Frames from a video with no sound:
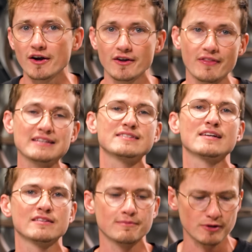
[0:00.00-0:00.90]
Now, that's not
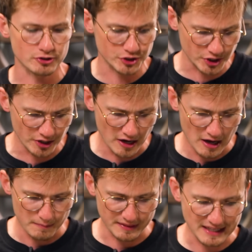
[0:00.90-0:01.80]
in the brochure,
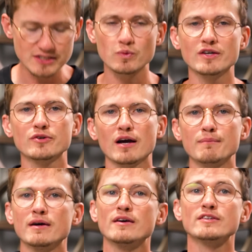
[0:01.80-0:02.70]
but that is why you come
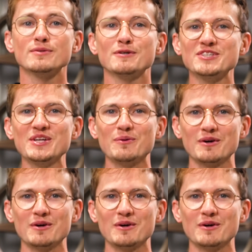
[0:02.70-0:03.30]
to Martini